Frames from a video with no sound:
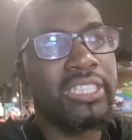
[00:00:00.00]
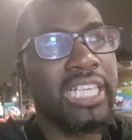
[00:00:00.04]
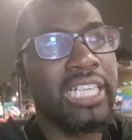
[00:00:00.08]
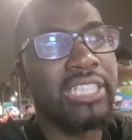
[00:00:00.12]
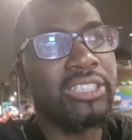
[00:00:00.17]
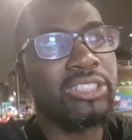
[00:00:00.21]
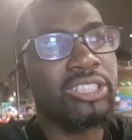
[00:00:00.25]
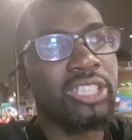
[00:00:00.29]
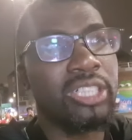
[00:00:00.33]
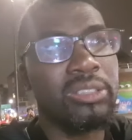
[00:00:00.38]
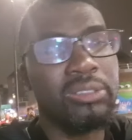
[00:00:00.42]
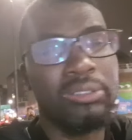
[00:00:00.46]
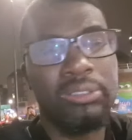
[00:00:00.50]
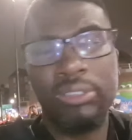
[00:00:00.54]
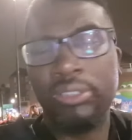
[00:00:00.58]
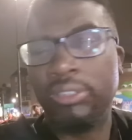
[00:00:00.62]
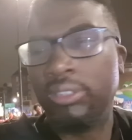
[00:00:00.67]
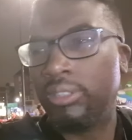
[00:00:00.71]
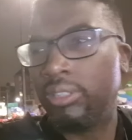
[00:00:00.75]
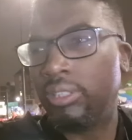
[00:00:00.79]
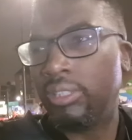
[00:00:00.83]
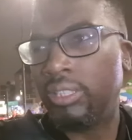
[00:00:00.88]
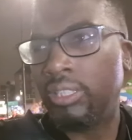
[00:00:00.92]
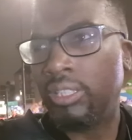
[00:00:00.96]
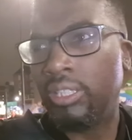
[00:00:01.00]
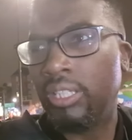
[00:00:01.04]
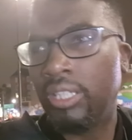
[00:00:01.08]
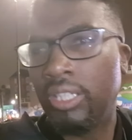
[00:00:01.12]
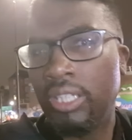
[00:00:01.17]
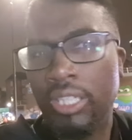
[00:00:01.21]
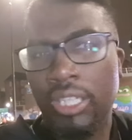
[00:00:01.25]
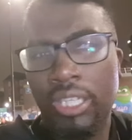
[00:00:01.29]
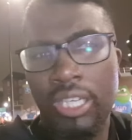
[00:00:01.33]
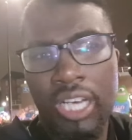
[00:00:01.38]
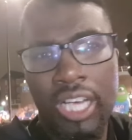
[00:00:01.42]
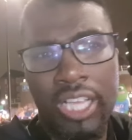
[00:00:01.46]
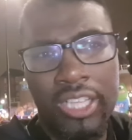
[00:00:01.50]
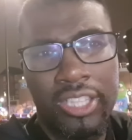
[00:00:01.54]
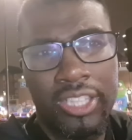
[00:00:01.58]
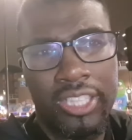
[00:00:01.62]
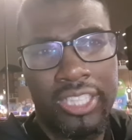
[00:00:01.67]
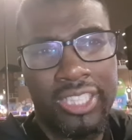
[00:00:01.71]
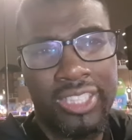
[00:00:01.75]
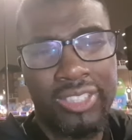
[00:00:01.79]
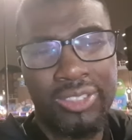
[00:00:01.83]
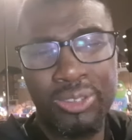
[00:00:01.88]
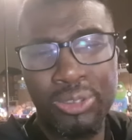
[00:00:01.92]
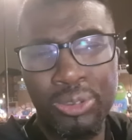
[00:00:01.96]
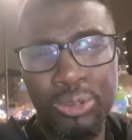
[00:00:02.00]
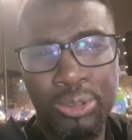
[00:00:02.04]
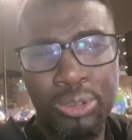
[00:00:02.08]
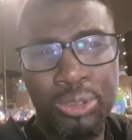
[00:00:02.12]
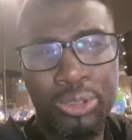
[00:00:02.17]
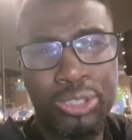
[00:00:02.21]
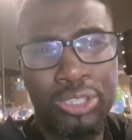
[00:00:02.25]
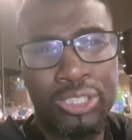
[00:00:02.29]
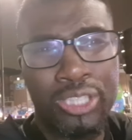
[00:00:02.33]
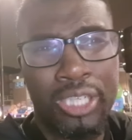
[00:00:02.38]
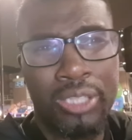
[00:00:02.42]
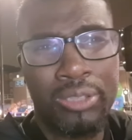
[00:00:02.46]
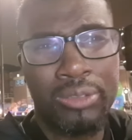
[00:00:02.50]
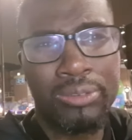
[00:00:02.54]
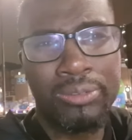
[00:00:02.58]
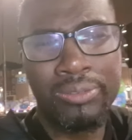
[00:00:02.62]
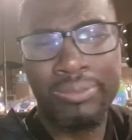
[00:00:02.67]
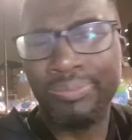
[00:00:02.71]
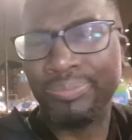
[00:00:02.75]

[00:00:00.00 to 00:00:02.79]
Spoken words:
Danzo. I think also